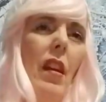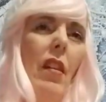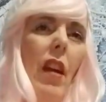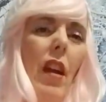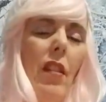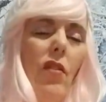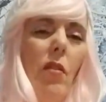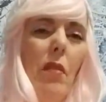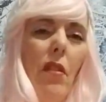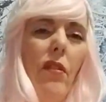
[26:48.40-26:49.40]
Okay, since your
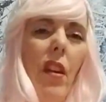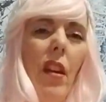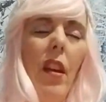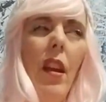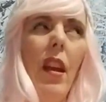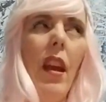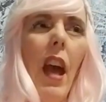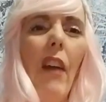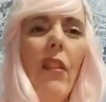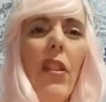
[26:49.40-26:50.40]
birthday.
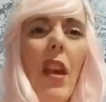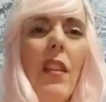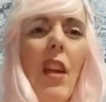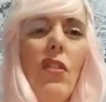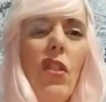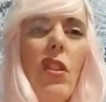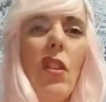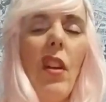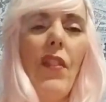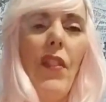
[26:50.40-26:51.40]
Everything that she's
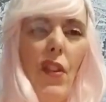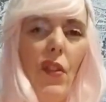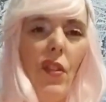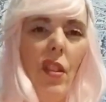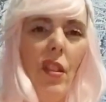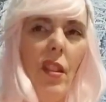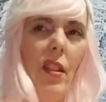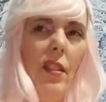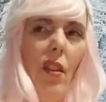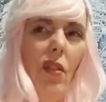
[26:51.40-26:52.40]
done for you.
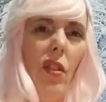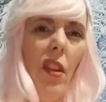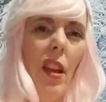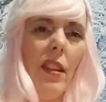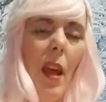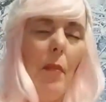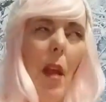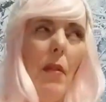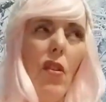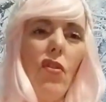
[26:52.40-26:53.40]
Don't you think that
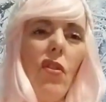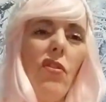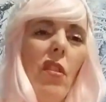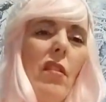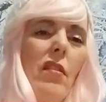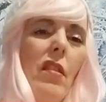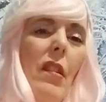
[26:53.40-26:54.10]
maybe you should just,